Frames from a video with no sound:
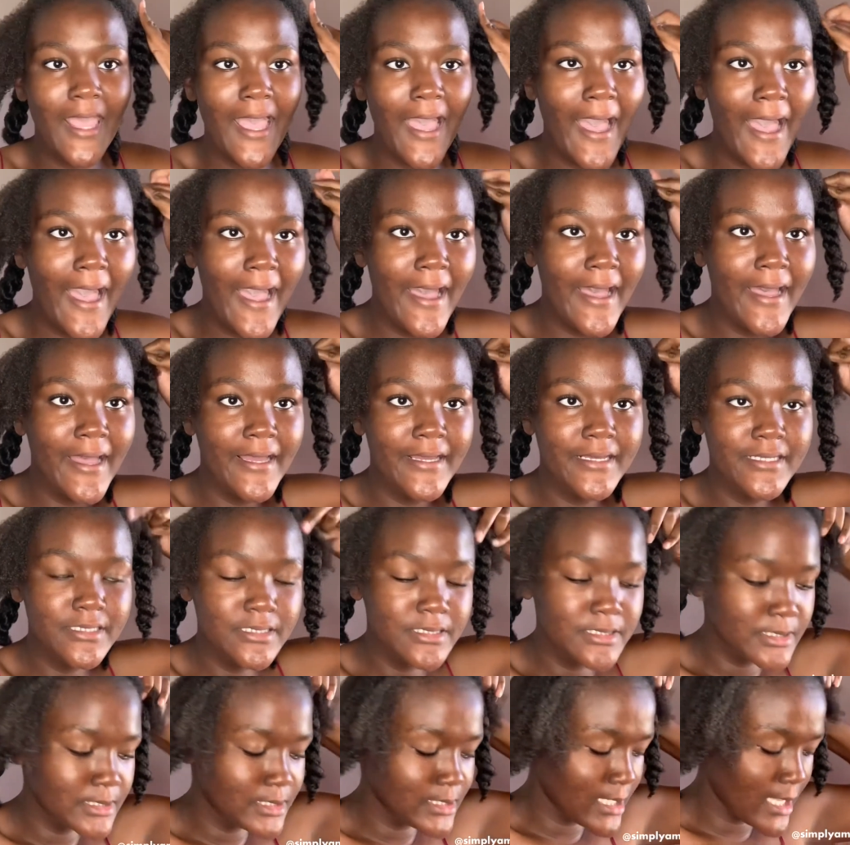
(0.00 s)

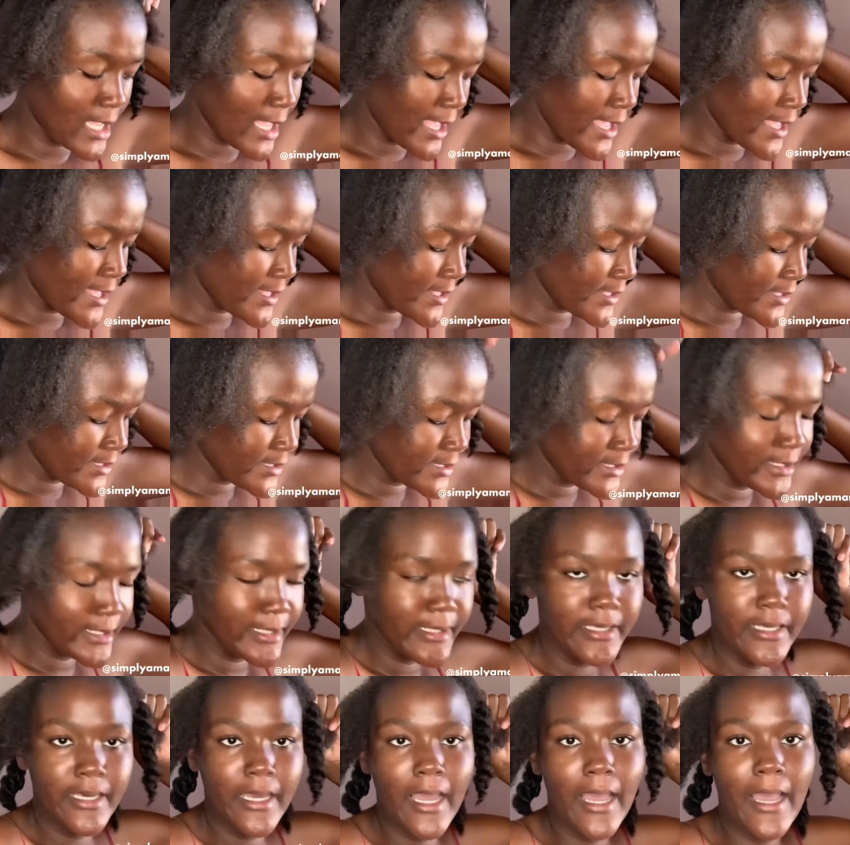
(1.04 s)
And
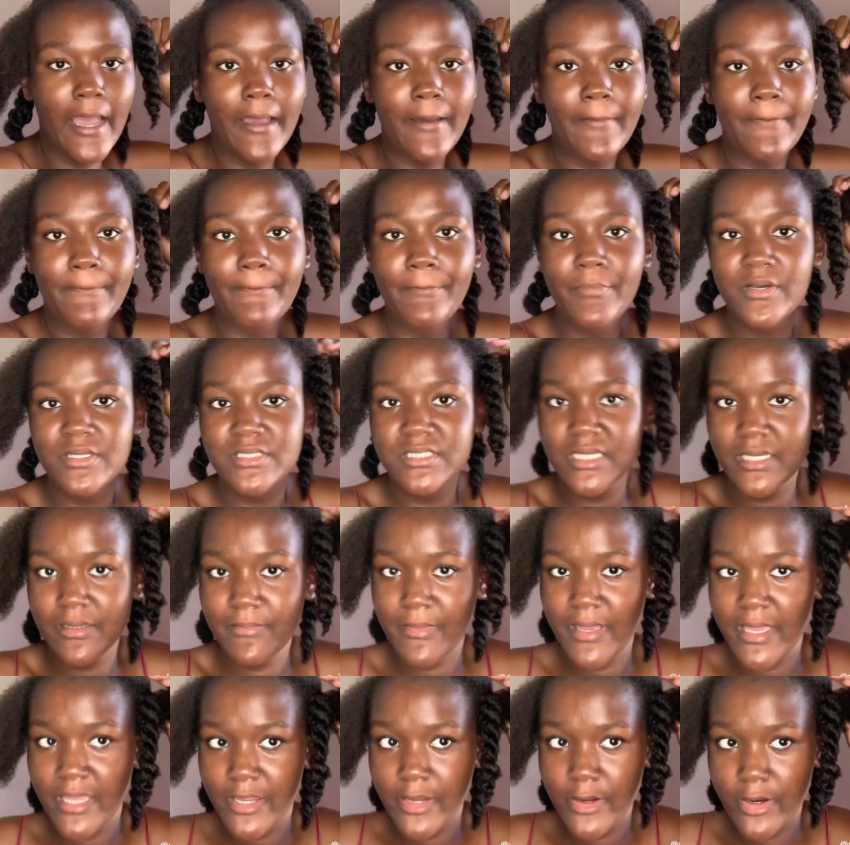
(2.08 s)
I am putting
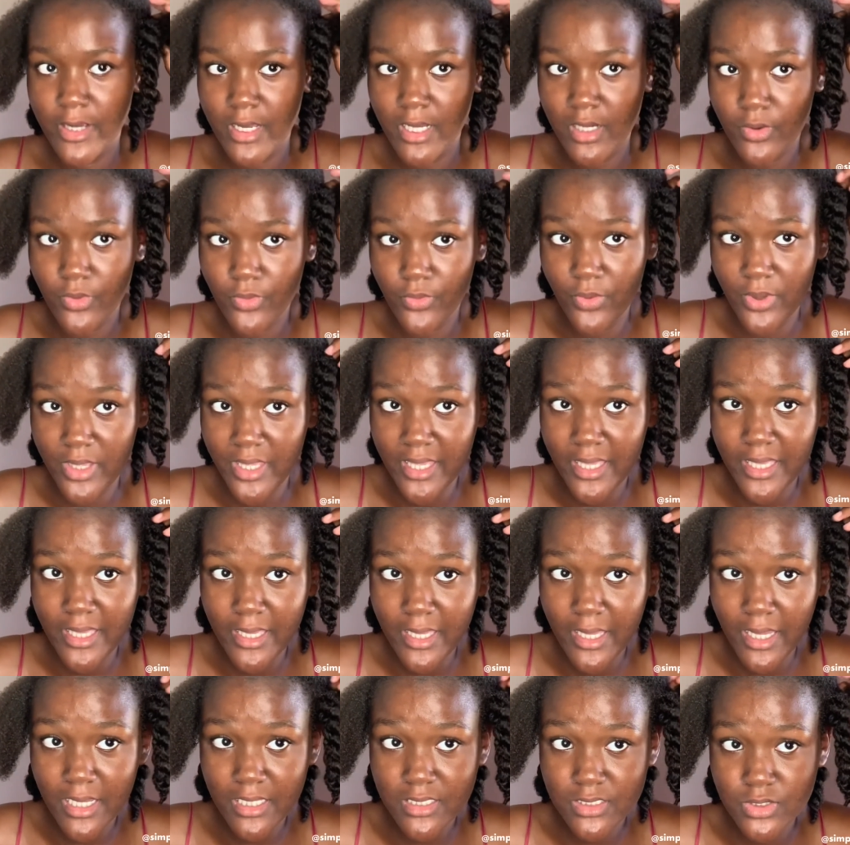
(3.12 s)
my hair
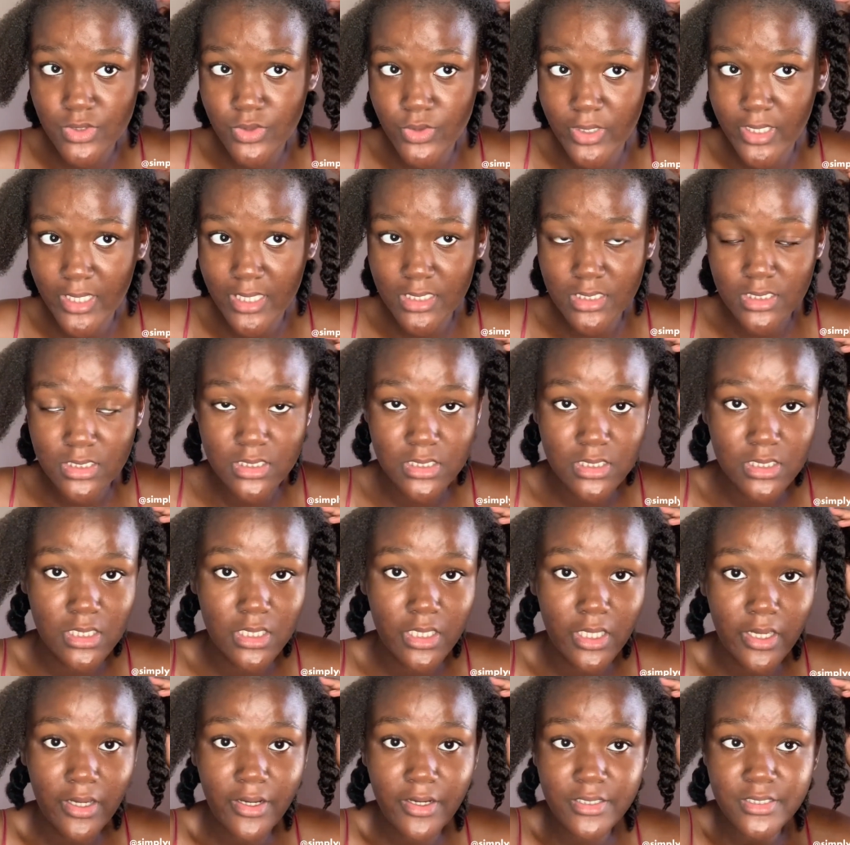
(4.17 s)
away, as you can see
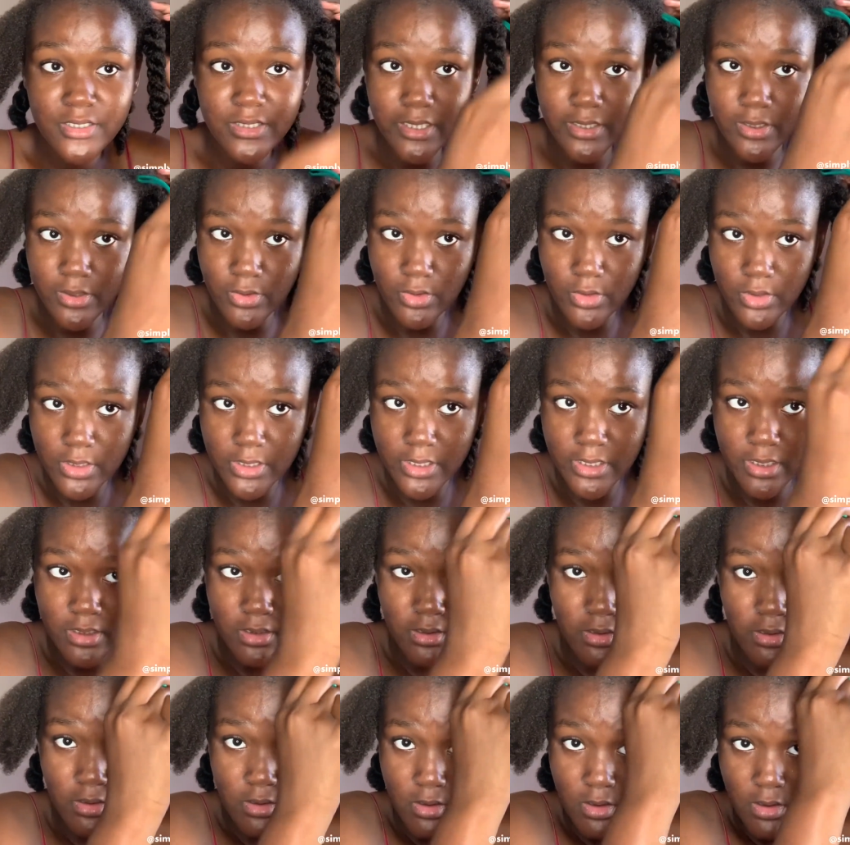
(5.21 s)
here, so I can only
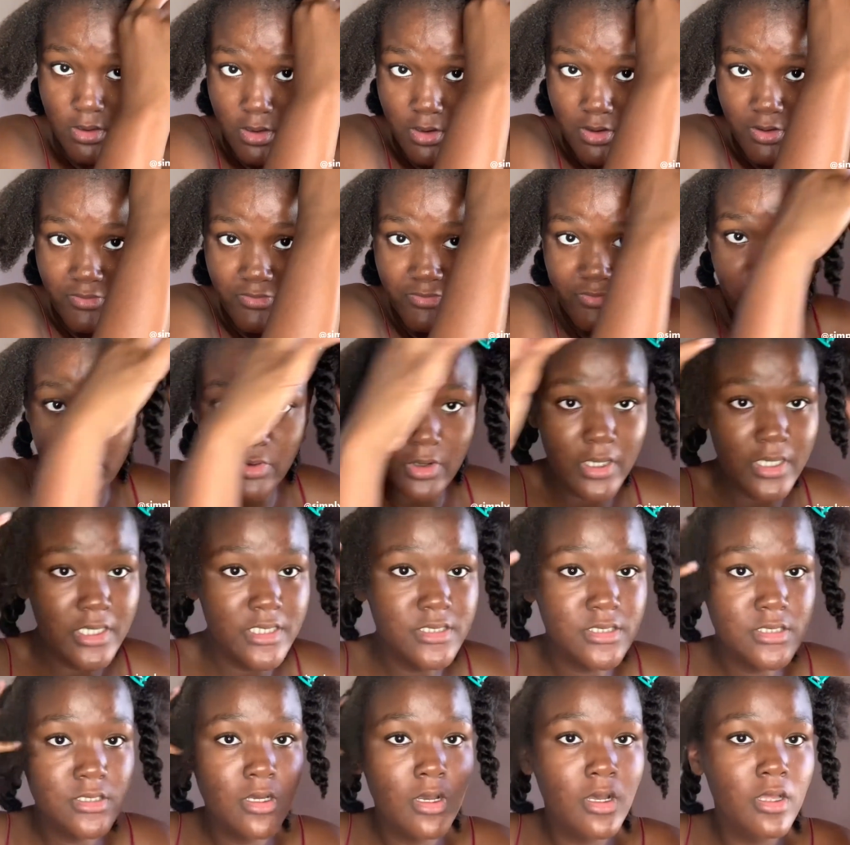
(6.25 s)

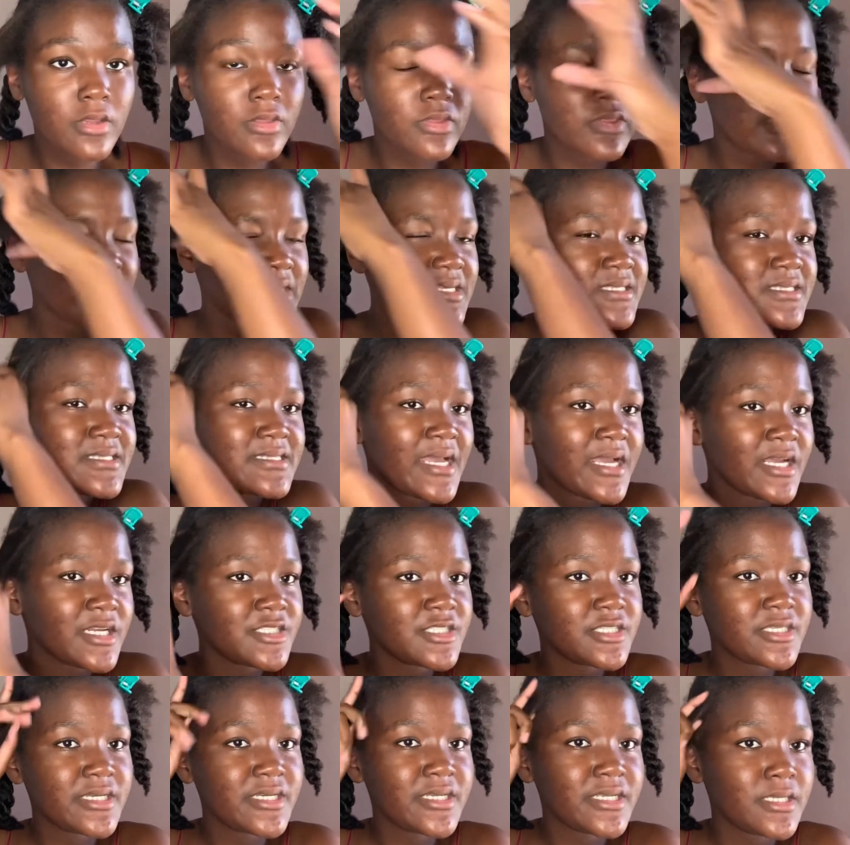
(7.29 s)
focus on this
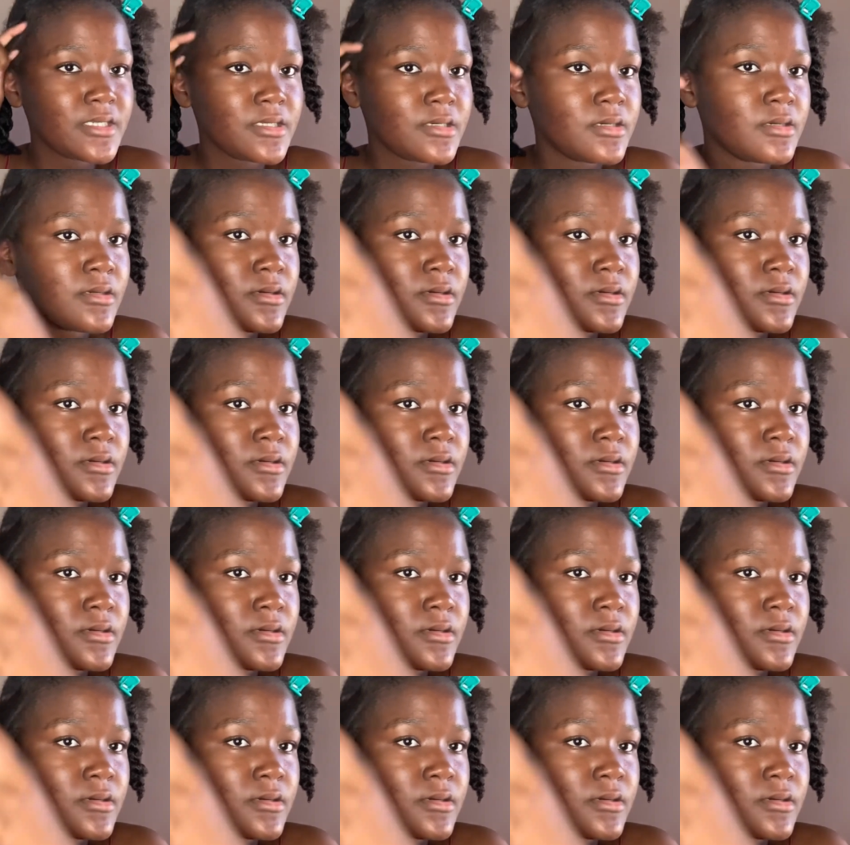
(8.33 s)
section.